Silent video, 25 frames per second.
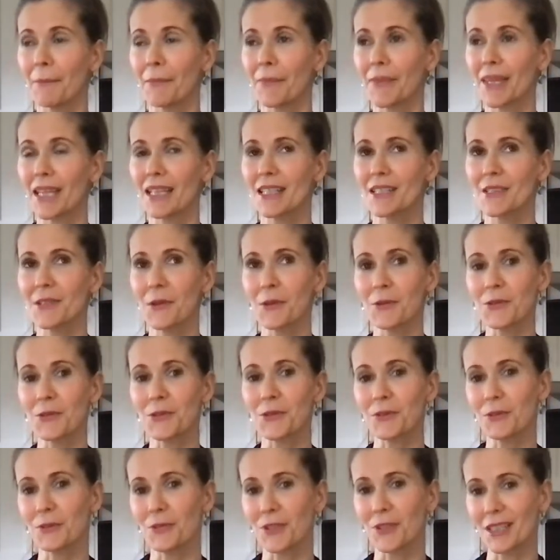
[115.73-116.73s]
It's also
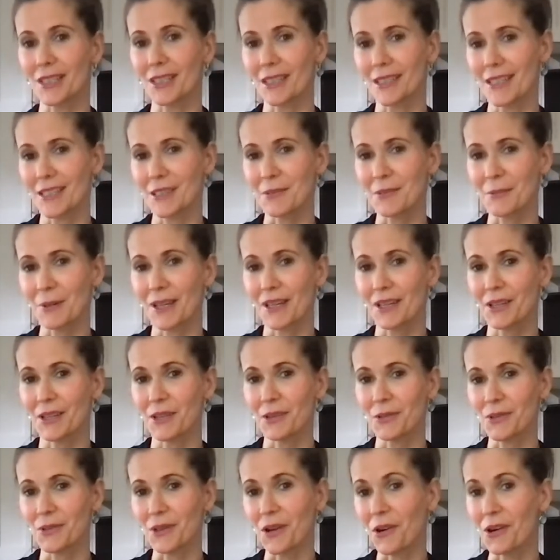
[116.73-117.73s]
a really nice way to
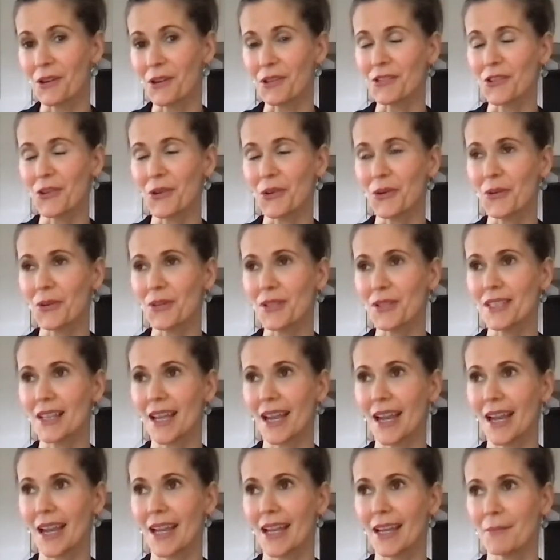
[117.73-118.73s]
use artichokes,
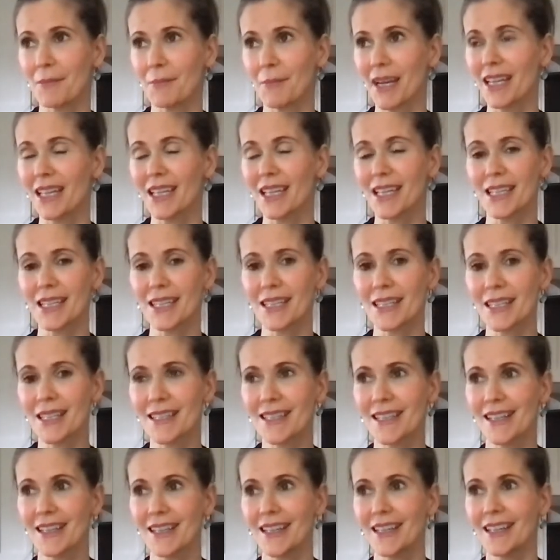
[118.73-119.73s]
and my kids,
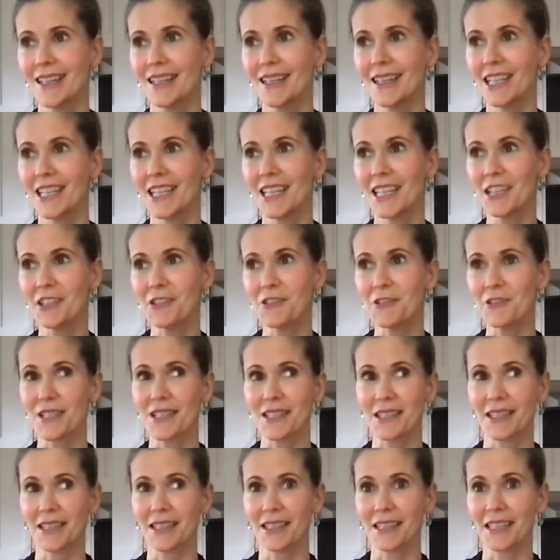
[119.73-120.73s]

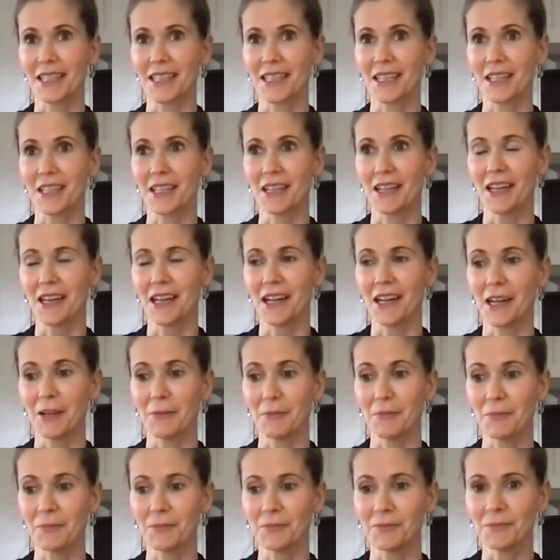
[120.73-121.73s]
interestingly,
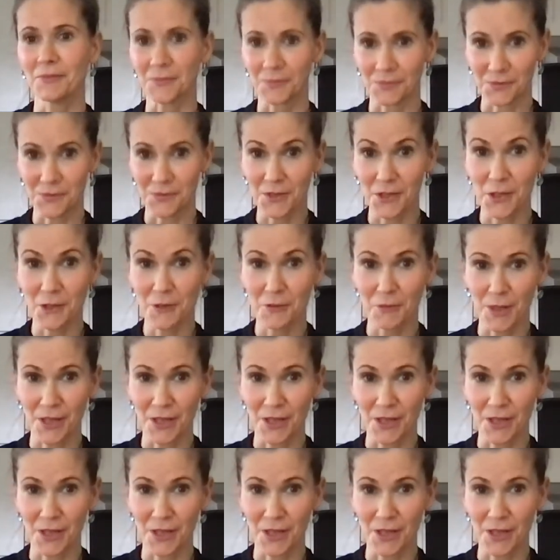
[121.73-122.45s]
2 of my